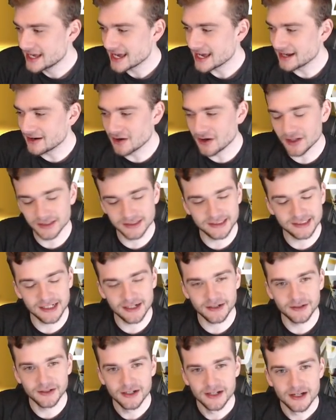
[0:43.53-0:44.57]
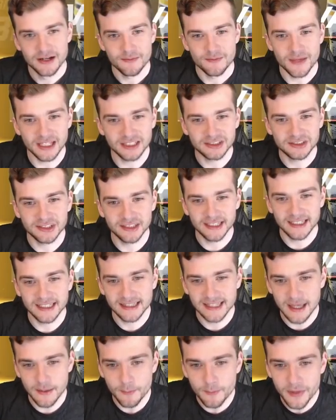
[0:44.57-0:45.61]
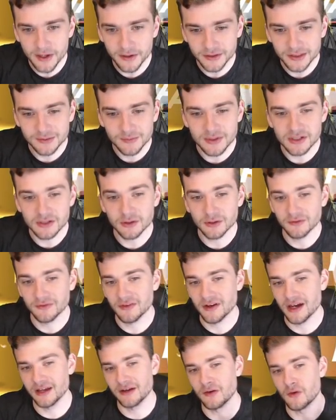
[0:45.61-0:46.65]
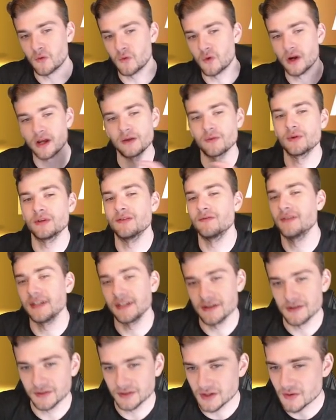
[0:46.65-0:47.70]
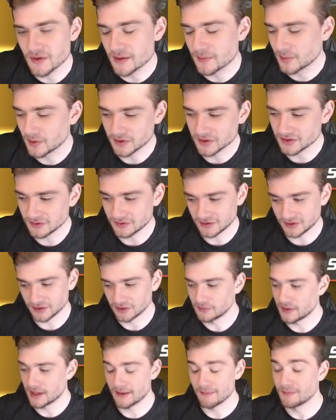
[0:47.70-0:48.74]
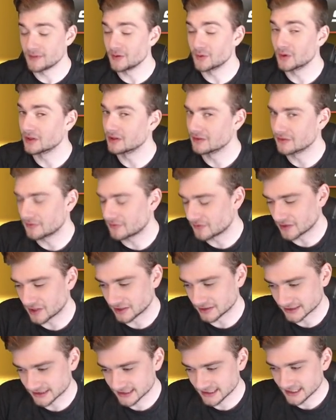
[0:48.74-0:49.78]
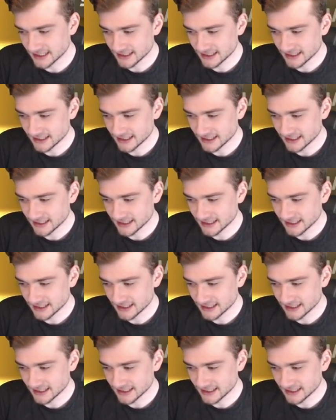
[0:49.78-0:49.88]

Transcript: and also make sure to hit that bell to be notified right when the videos go up on YouTube and be one of the first.